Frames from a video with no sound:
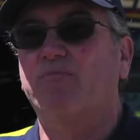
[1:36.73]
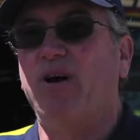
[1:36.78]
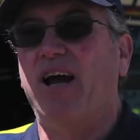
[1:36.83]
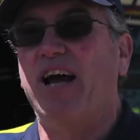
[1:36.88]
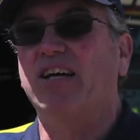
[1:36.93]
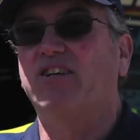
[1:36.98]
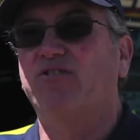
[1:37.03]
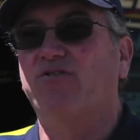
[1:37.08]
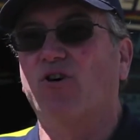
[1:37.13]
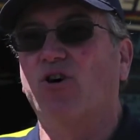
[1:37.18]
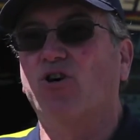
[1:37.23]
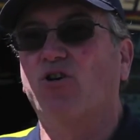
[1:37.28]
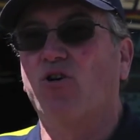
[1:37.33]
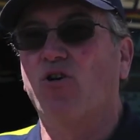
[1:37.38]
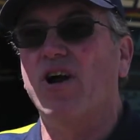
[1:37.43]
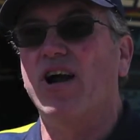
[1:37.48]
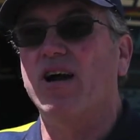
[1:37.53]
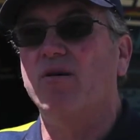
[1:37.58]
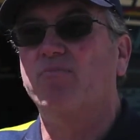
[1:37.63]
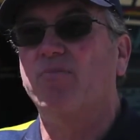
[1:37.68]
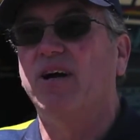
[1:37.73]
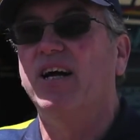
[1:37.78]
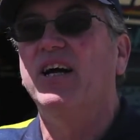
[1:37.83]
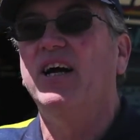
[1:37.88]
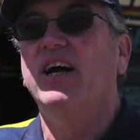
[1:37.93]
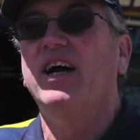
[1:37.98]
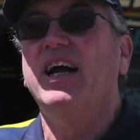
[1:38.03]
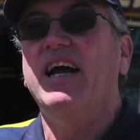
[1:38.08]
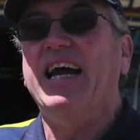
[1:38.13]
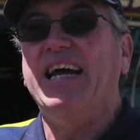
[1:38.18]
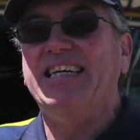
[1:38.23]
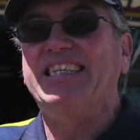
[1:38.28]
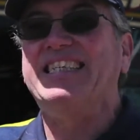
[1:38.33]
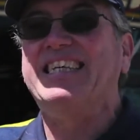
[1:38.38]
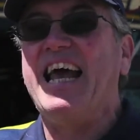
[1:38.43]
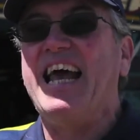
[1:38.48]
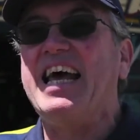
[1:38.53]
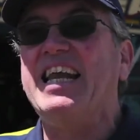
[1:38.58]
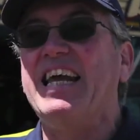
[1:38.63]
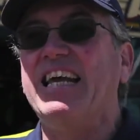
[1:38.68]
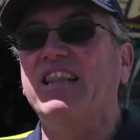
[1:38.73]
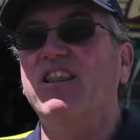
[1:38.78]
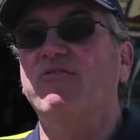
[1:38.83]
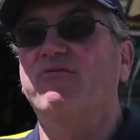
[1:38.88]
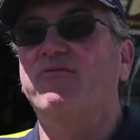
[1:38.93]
patch for grip, it's getting the